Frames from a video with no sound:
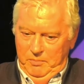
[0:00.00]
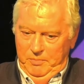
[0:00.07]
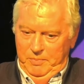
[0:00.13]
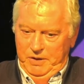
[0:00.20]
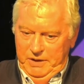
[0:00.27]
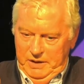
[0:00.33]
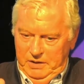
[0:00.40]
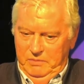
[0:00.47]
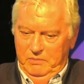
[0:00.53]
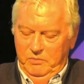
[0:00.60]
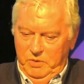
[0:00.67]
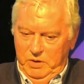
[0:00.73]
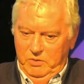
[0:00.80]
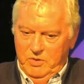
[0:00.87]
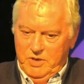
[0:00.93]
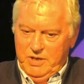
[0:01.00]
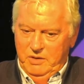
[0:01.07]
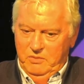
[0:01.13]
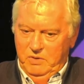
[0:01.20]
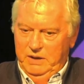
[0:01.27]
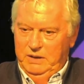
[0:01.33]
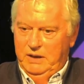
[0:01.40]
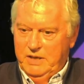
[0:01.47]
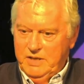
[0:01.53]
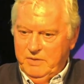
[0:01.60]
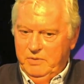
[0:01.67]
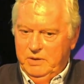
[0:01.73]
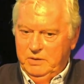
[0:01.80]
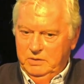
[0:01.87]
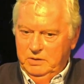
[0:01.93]
But then we also realized that
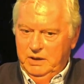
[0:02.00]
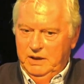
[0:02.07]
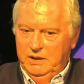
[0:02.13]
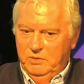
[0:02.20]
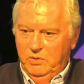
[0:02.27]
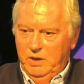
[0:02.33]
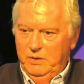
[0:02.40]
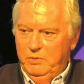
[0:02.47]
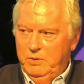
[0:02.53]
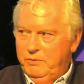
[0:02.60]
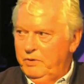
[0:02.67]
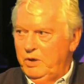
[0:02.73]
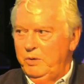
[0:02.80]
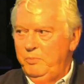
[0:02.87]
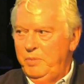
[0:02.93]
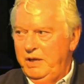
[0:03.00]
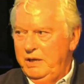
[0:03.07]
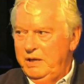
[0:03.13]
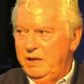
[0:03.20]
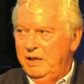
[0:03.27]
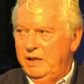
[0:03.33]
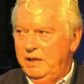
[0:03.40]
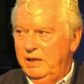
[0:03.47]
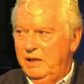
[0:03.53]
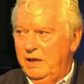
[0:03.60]
we couldn't get away with the very peaky